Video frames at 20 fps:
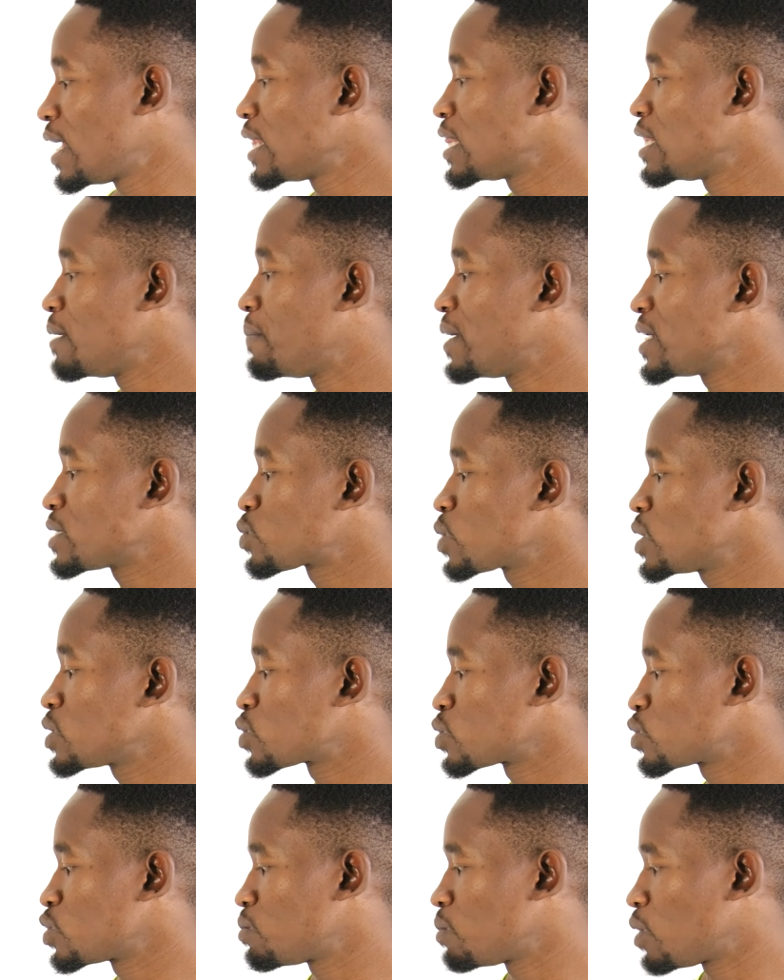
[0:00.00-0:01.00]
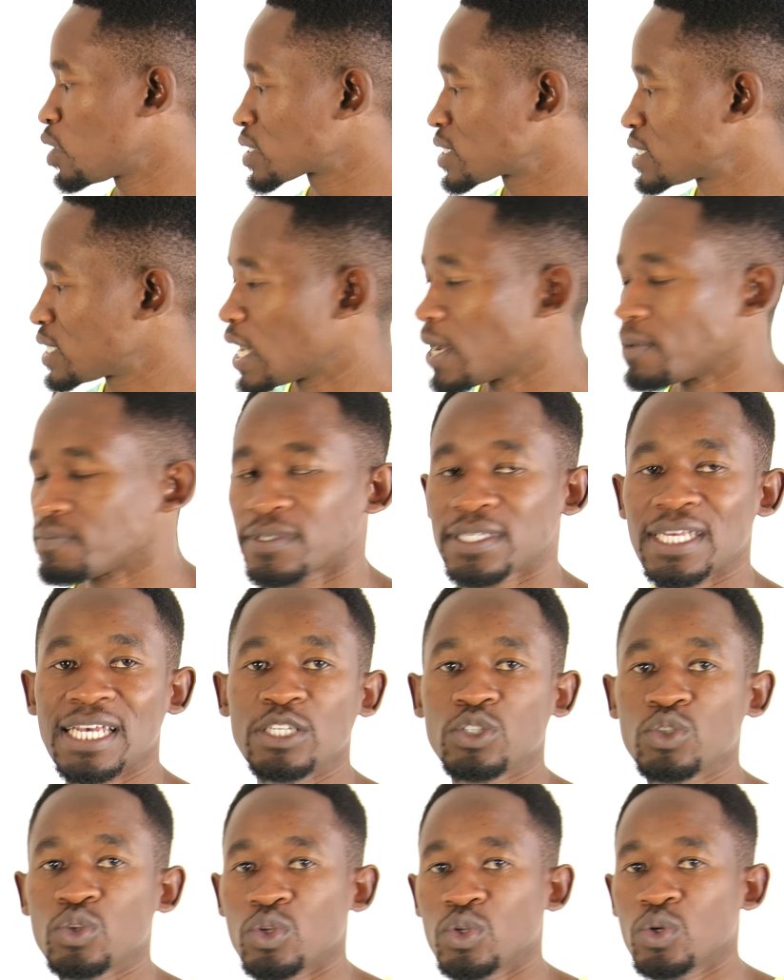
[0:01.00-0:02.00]
The best way to do box jumps
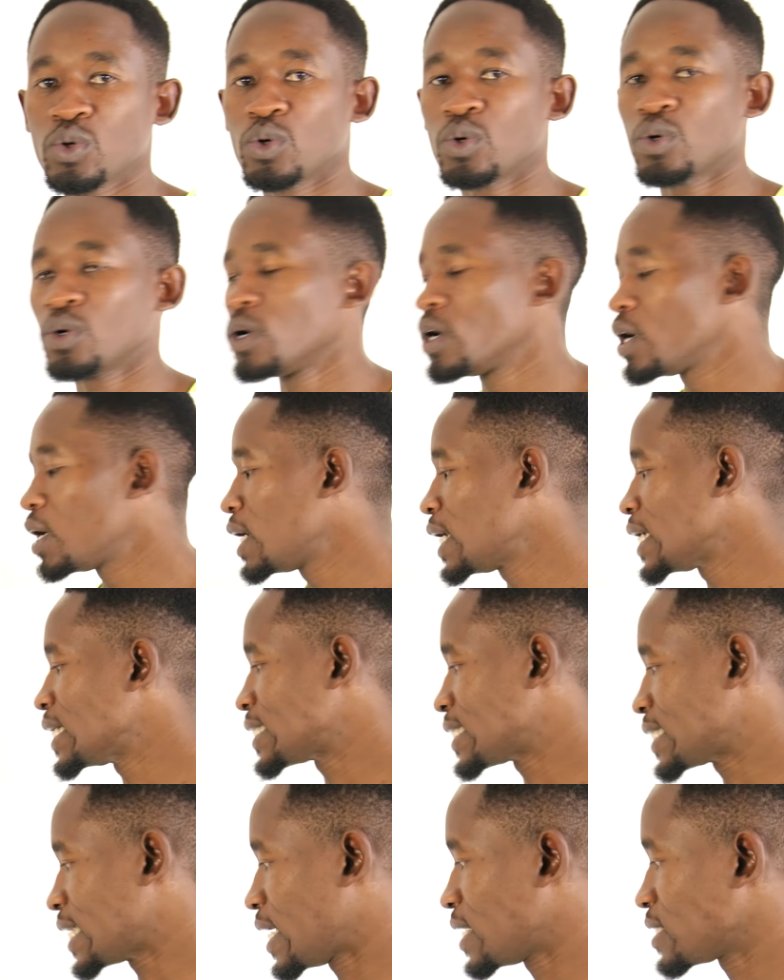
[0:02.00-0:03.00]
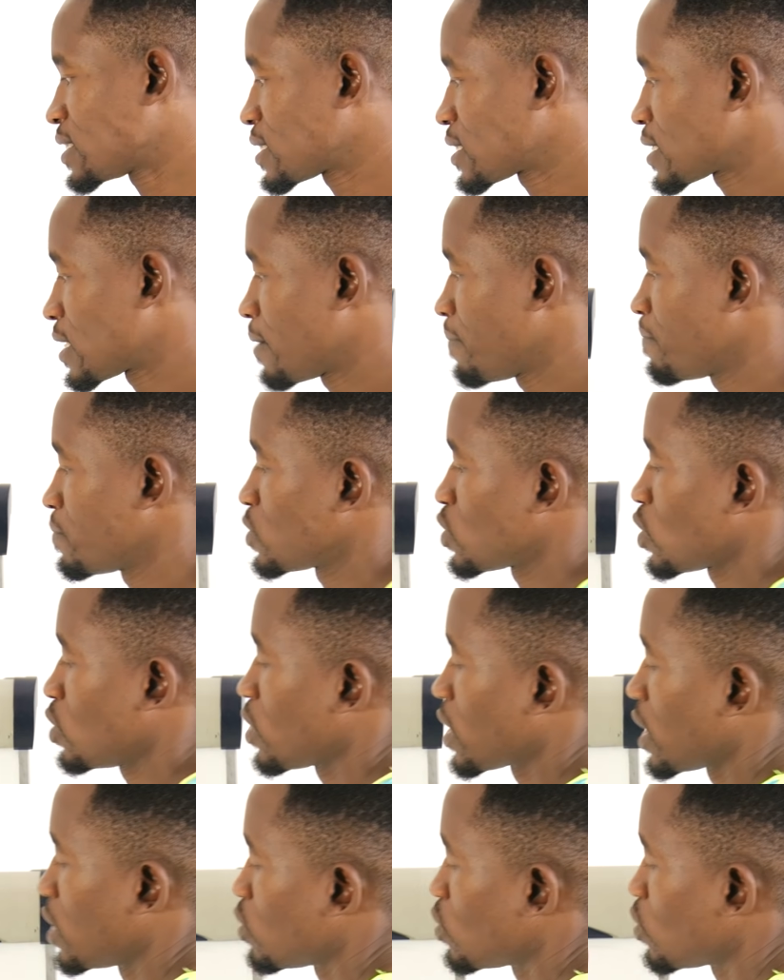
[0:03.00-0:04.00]
is to do sets. So
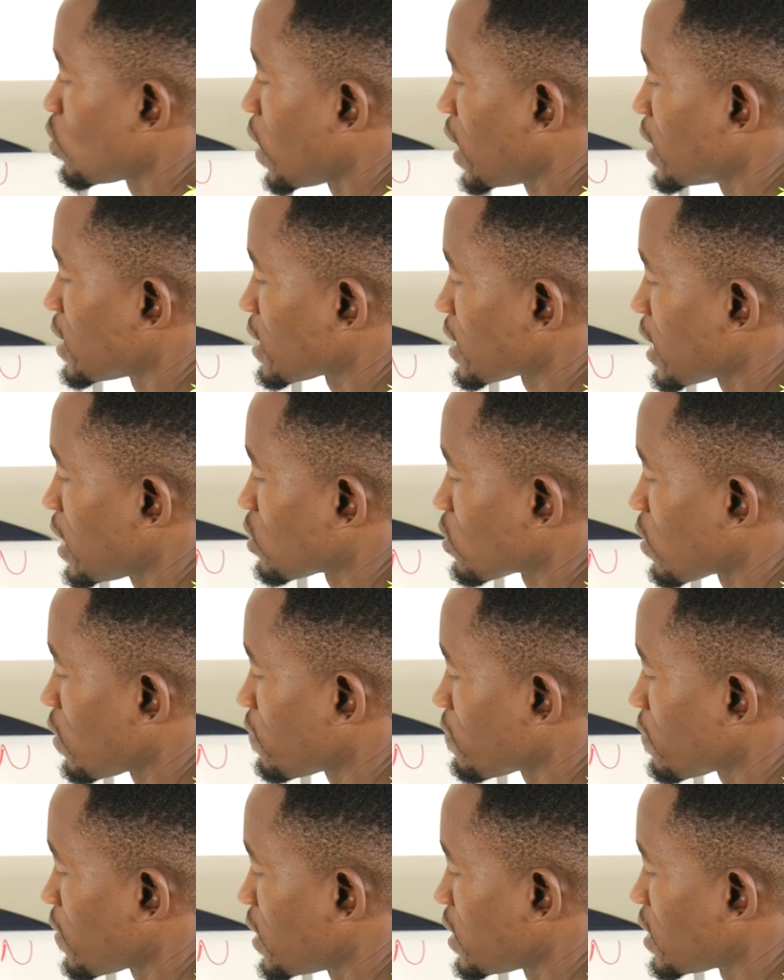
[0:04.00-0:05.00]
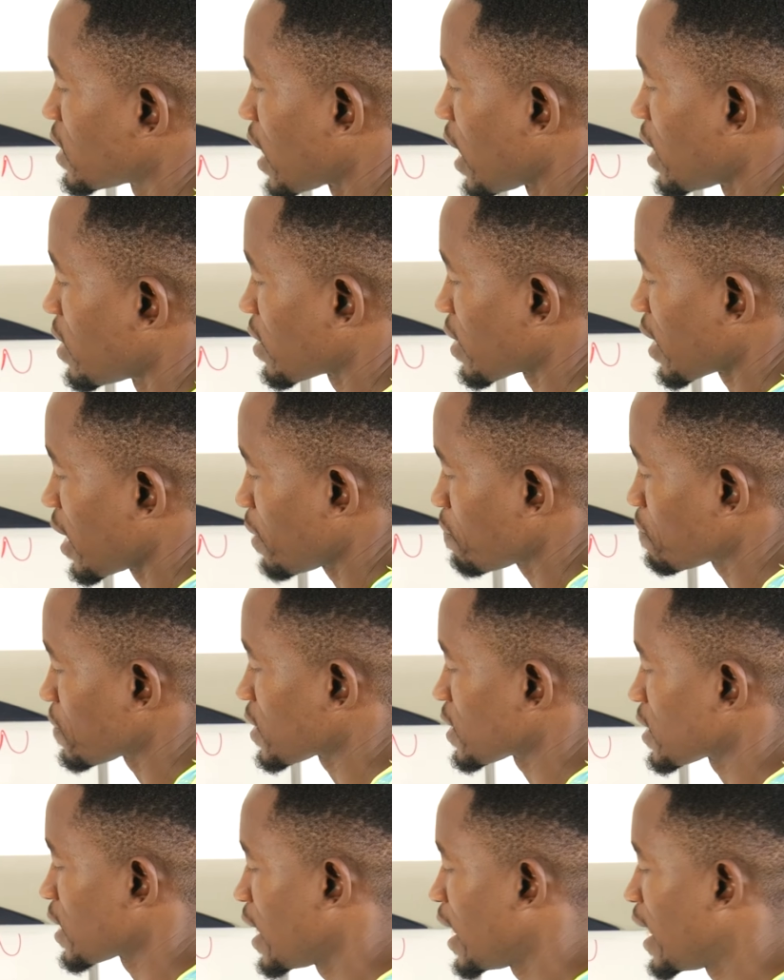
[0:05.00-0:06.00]
you can do one set of 10
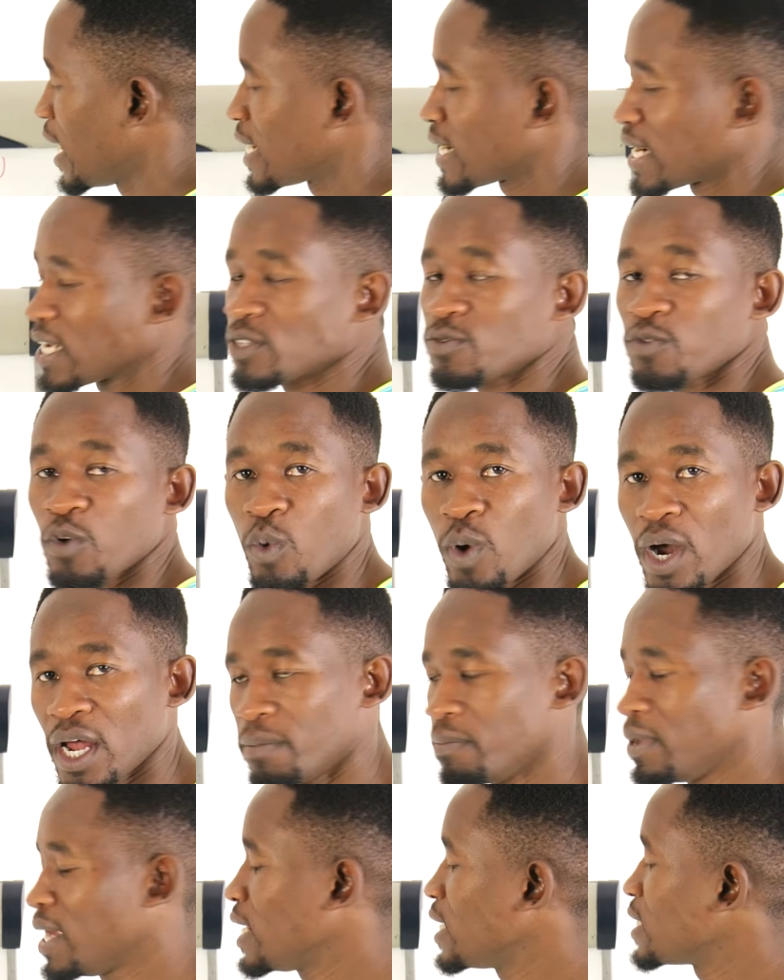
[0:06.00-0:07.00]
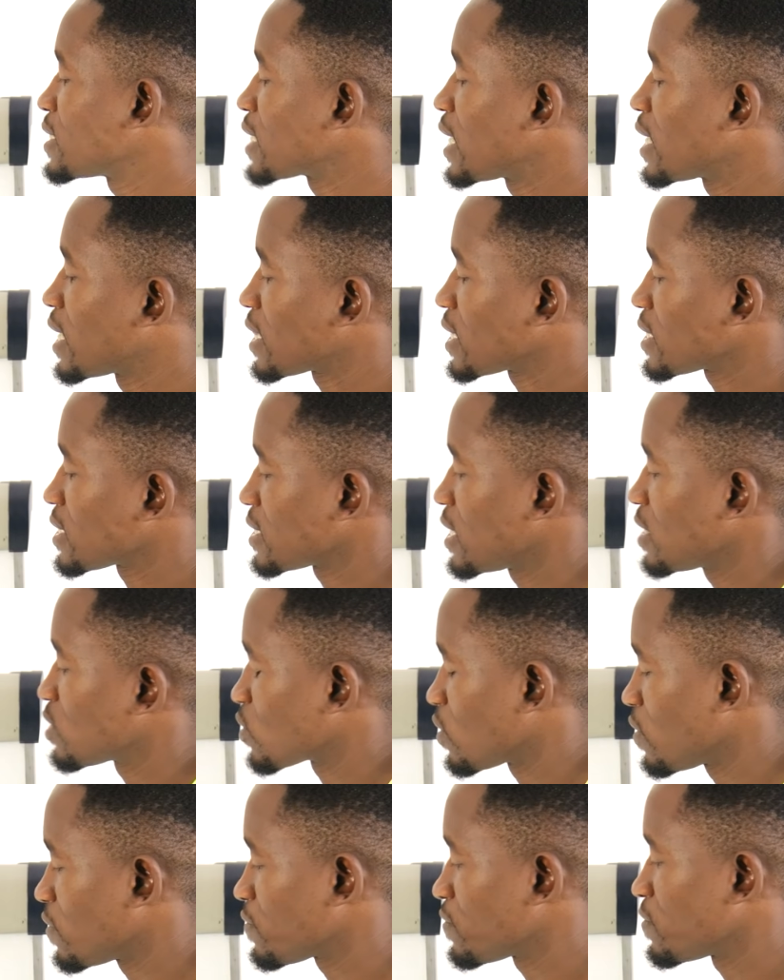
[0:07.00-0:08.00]
reps, rest for 1 minute, another set of